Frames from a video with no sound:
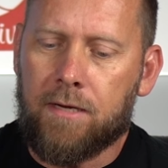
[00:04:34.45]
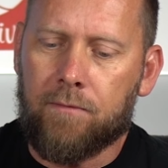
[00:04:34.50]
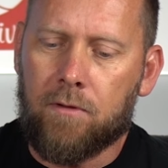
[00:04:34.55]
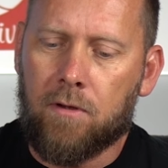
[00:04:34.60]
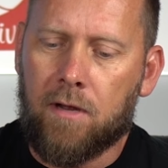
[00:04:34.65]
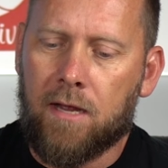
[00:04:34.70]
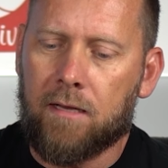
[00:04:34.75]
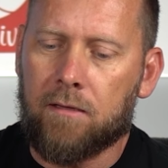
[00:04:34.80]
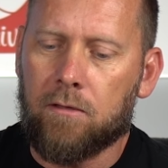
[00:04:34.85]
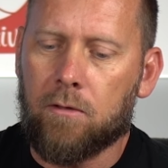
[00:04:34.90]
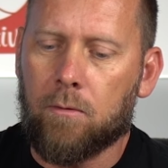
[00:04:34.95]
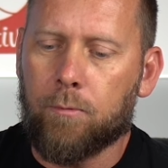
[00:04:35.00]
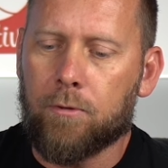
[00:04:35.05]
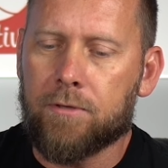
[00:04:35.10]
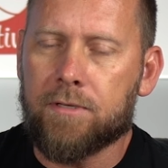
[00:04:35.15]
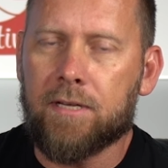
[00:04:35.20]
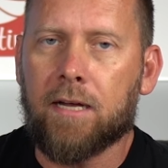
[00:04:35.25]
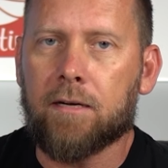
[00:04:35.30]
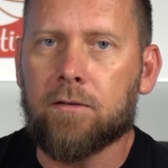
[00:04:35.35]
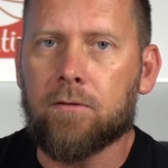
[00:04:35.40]
even though I had a little
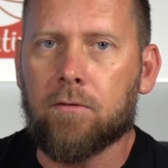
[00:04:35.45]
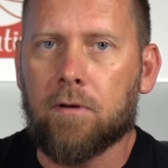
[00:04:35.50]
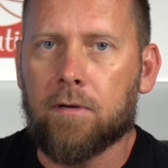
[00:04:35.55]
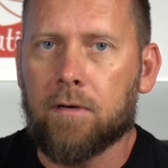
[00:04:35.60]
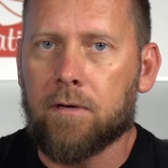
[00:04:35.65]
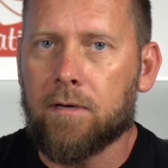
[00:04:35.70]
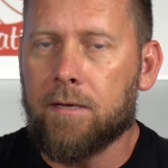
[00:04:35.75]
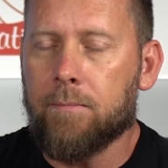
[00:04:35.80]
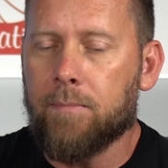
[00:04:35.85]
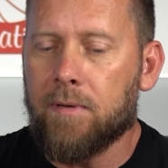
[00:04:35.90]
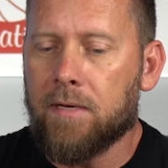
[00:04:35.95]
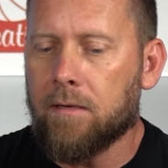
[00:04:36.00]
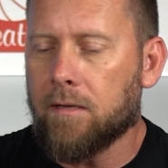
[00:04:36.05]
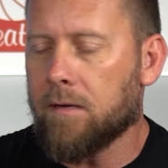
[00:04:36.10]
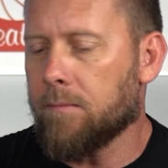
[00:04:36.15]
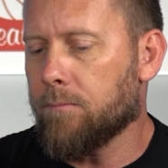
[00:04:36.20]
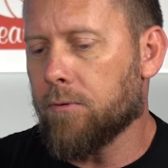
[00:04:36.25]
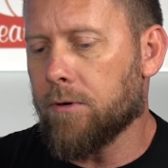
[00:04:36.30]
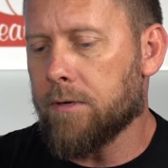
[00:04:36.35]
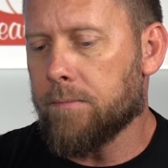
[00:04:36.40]
protector on there. He beat it
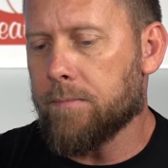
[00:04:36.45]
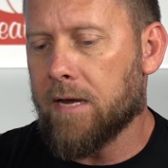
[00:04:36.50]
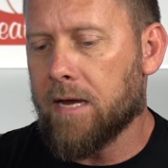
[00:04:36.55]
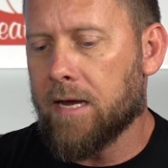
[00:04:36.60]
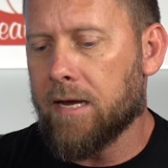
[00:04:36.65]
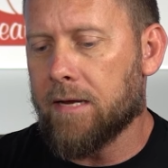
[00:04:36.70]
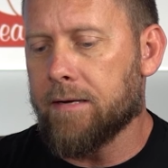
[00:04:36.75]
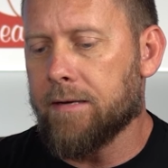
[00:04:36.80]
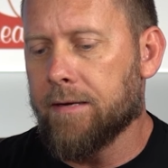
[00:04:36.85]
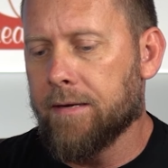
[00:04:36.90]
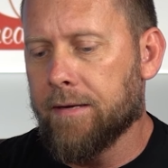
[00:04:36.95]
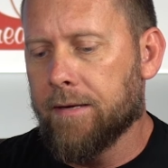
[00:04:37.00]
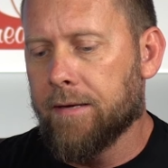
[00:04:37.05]
up pretty bad,